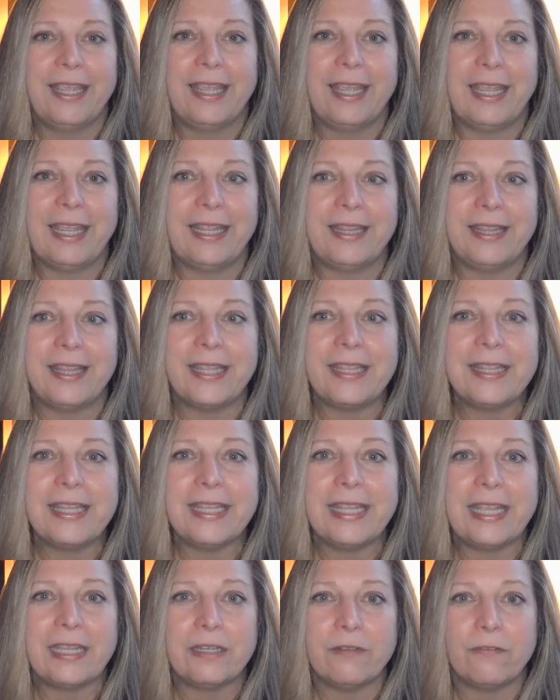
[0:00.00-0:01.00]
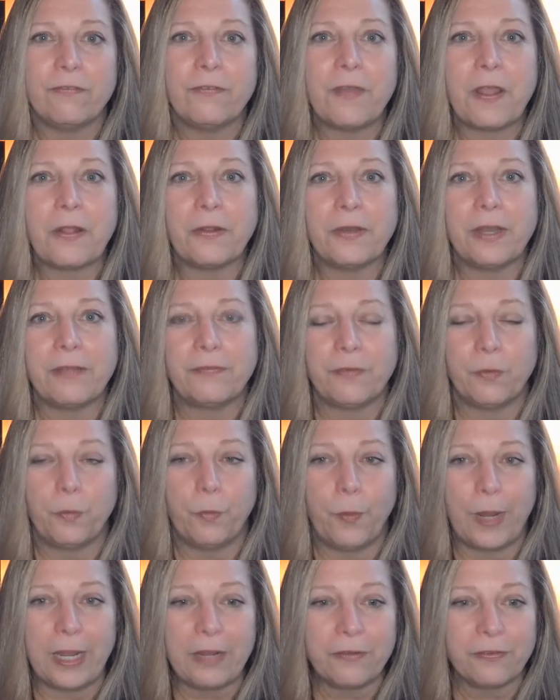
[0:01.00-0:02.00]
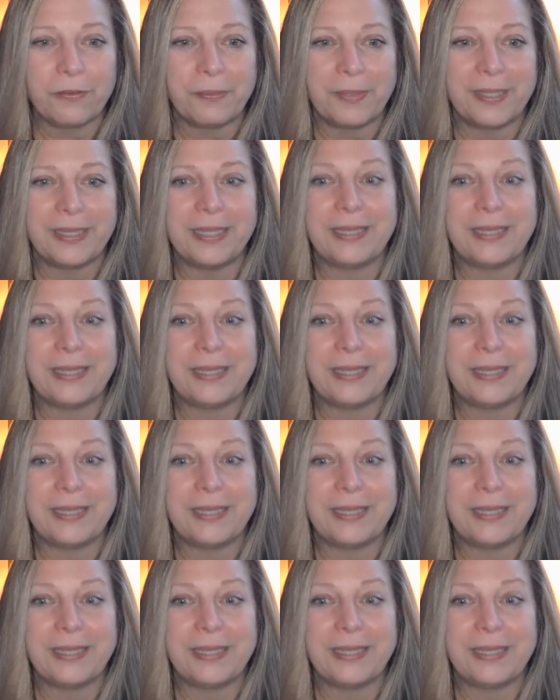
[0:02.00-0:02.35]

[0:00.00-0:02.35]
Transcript: And then they get far enough away from it